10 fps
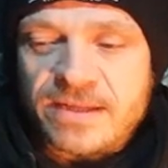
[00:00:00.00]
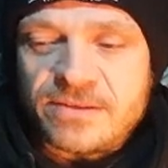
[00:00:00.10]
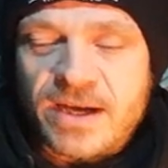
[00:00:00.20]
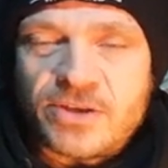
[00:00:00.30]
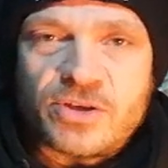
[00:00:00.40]
for
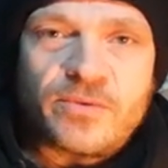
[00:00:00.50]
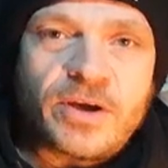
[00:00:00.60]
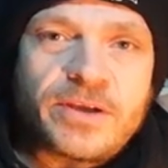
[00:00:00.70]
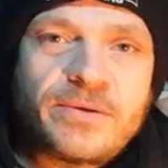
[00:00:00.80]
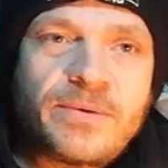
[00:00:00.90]
Lance Archer,
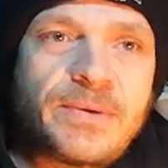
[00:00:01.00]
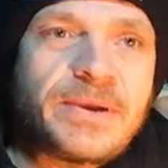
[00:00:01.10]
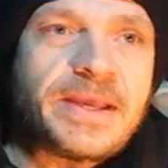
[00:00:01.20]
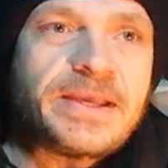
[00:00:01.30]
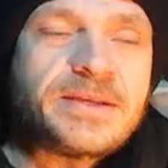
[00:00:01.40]
right,
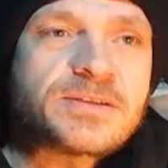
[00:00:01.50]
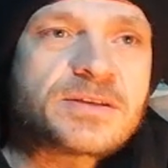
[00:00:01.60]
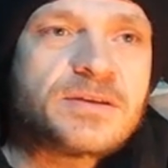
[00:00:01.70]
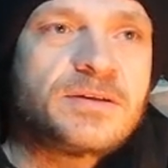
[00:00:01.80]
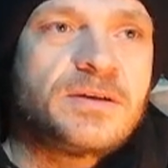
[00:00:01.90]

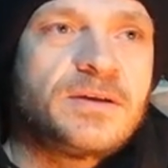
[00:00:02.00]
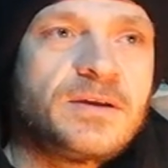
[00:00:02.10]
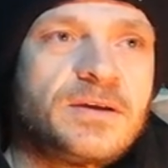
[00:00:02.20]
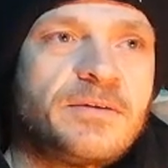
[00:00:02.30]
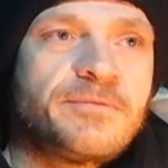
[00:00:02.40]
is
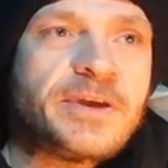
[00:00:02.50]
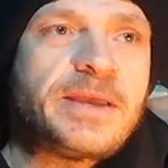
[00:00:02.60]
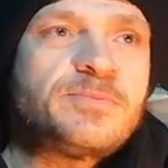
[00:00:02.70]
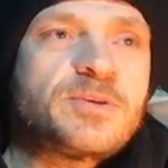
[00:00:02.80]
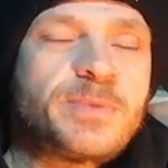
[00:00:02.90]
for
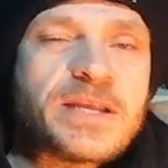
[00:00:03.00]
him to